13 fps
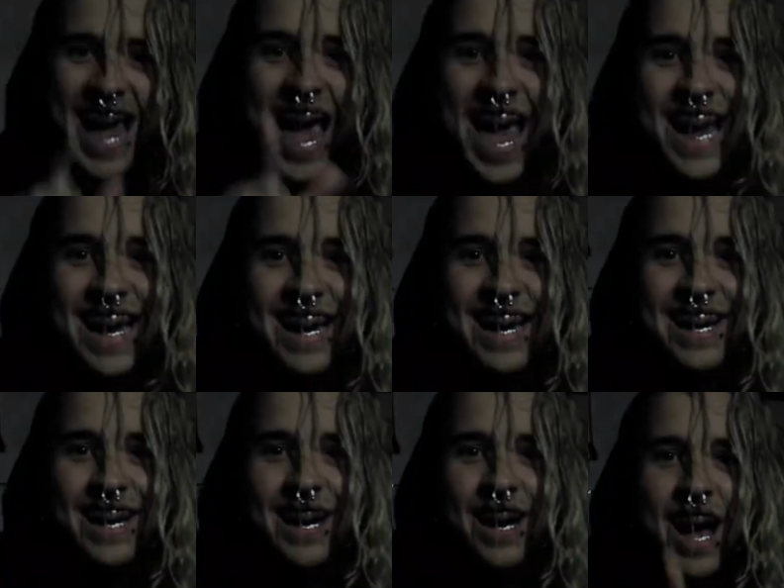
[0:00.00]
hey,
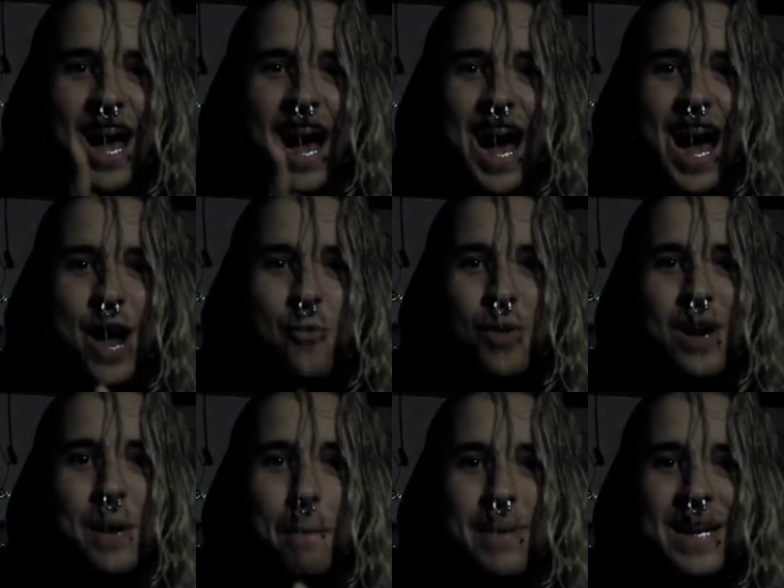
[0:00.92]
I
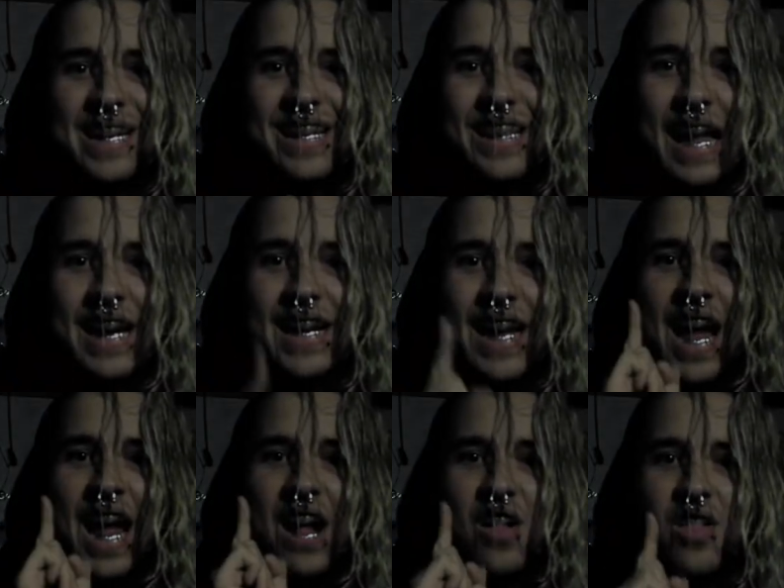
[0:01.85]
want to be like
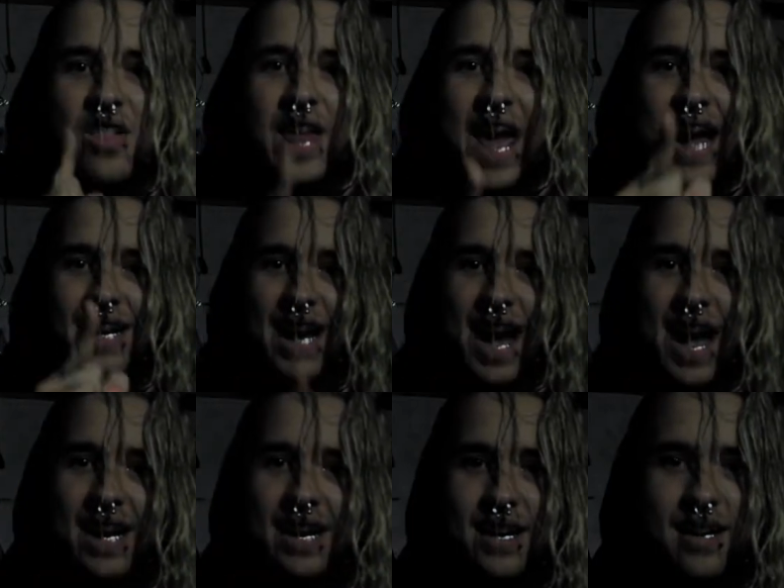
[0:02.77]
that
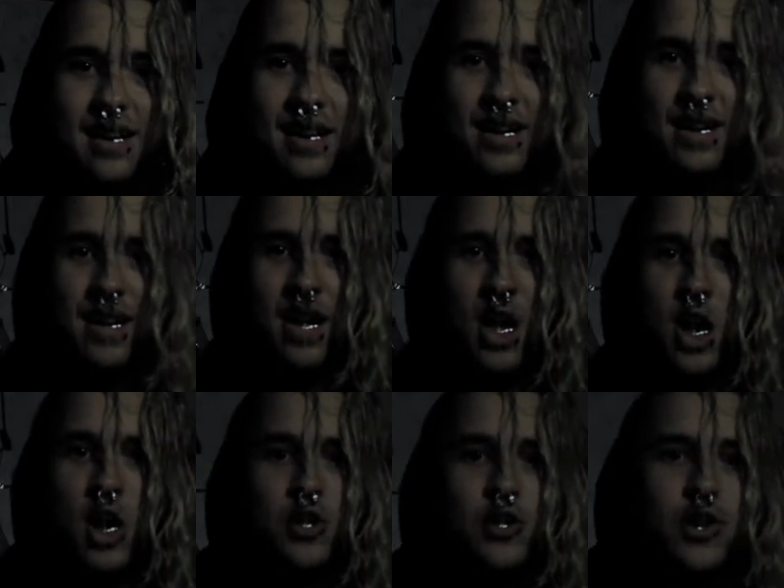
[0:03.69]
guy.
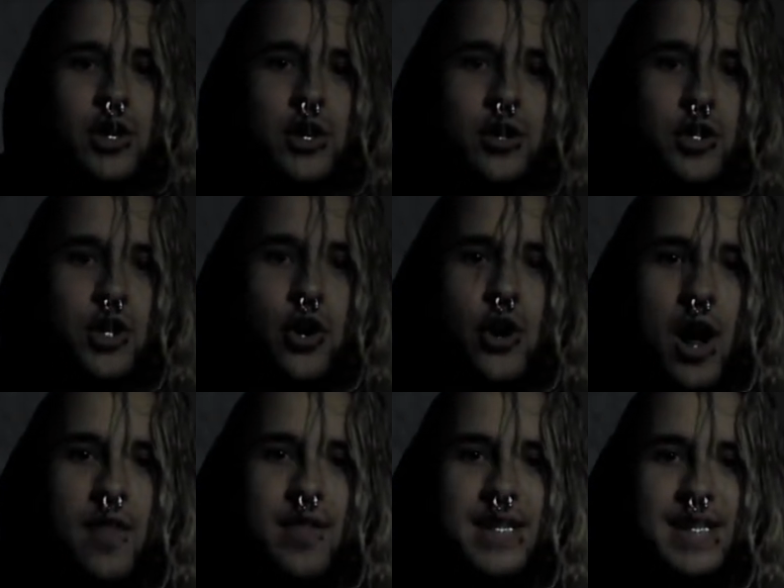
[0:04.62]
So you turn
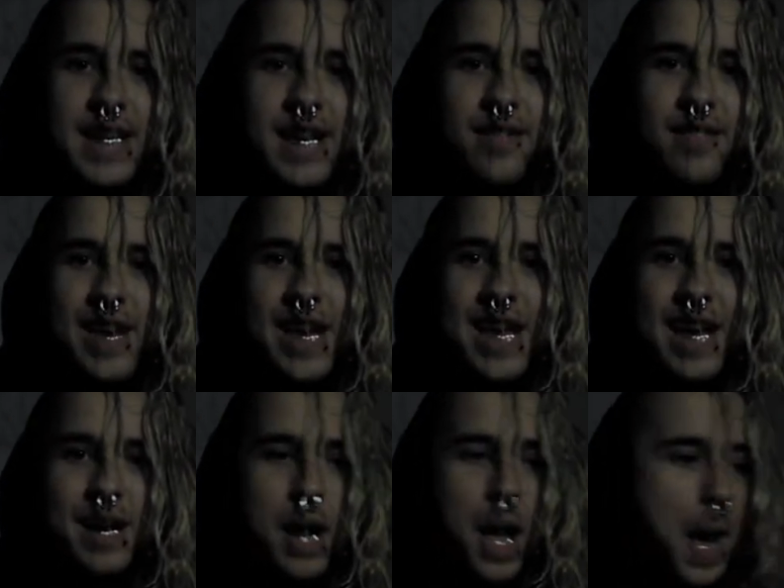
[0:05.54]
on the
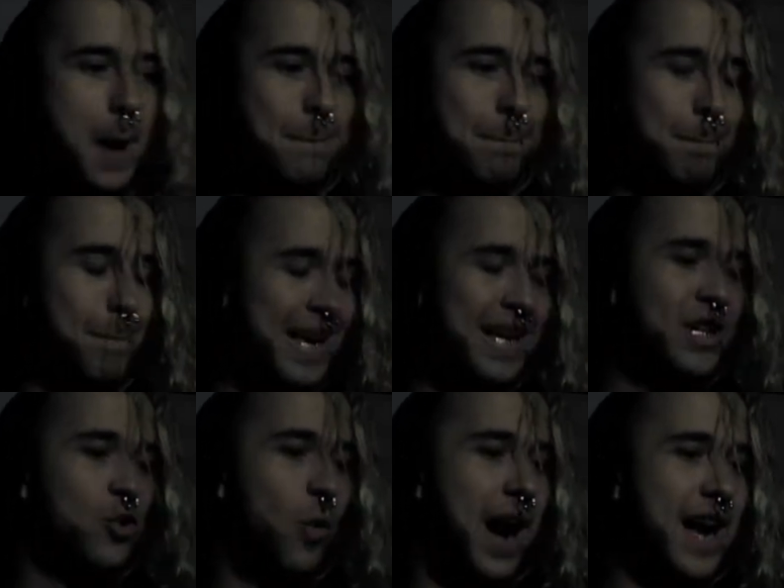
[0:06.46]
TV and
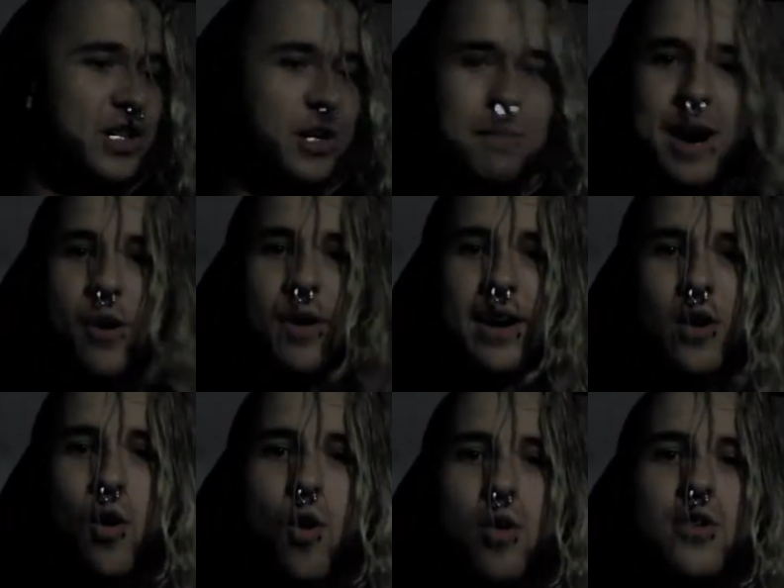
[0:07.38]
binge watch American
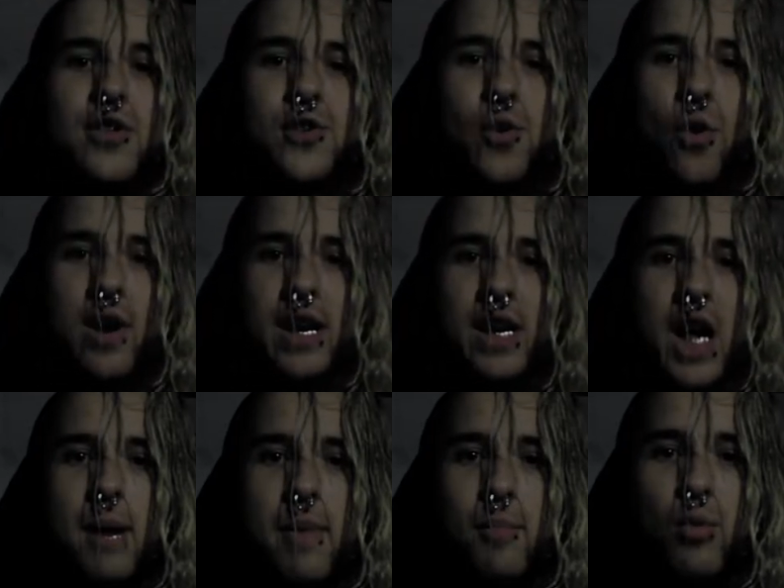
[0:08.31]
Horror Story and
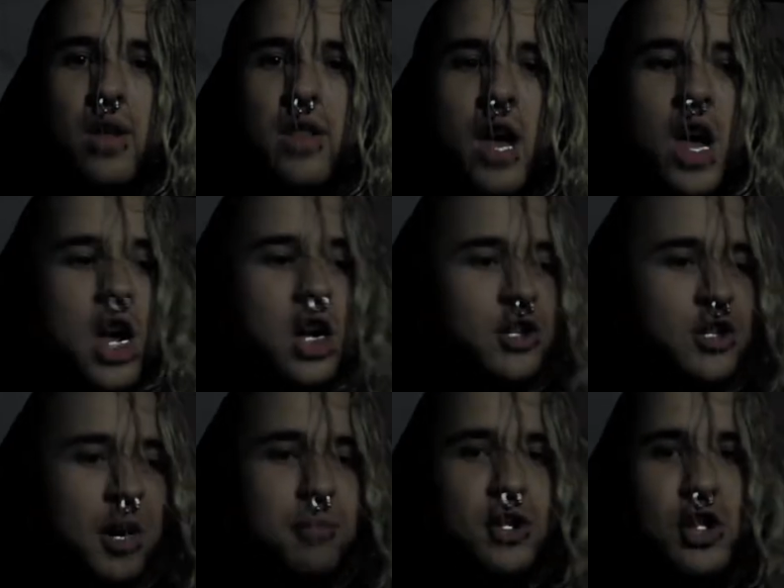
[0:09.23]
come up with
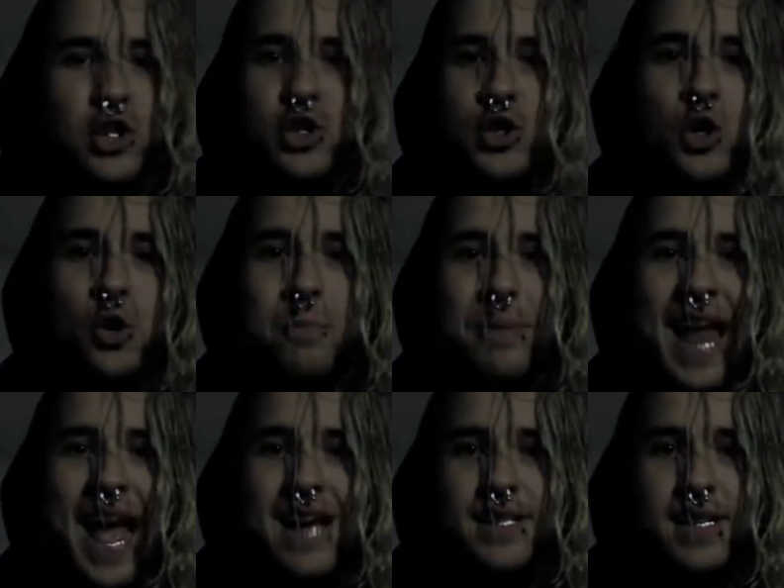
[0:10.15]
some stupid
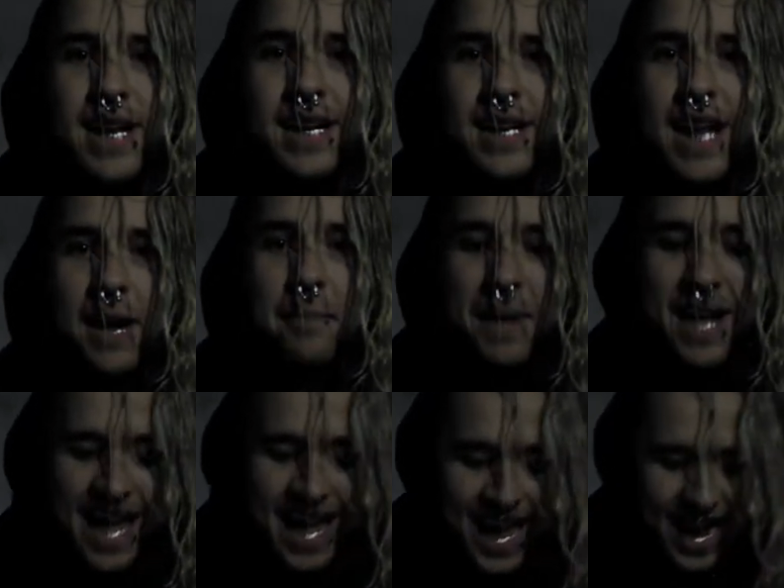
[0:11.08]
ass nickname.
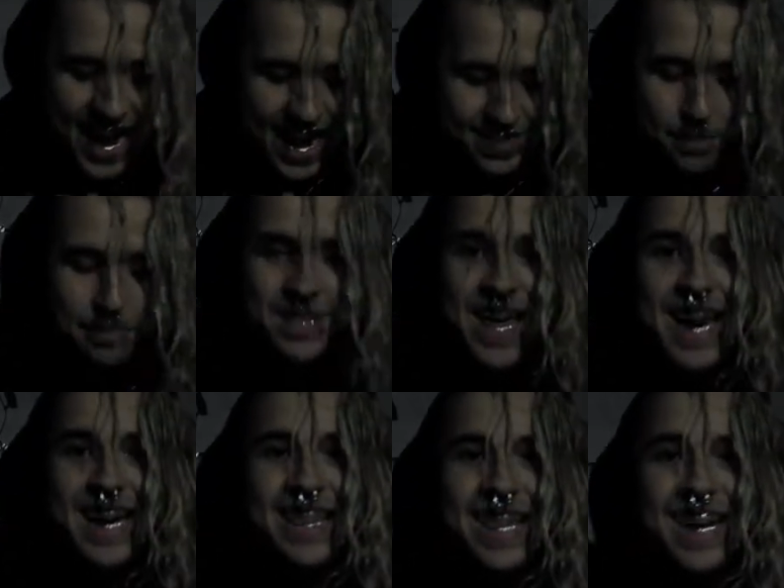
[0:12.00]
And the
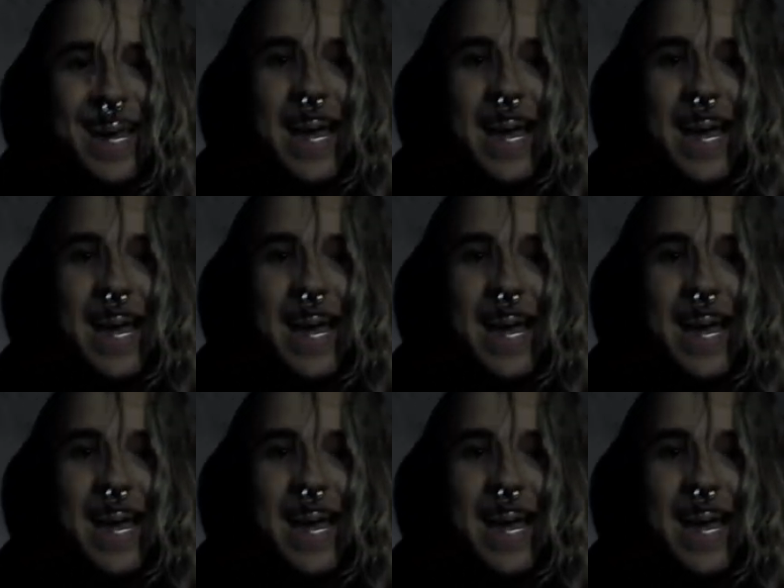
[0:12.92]
pathetic thing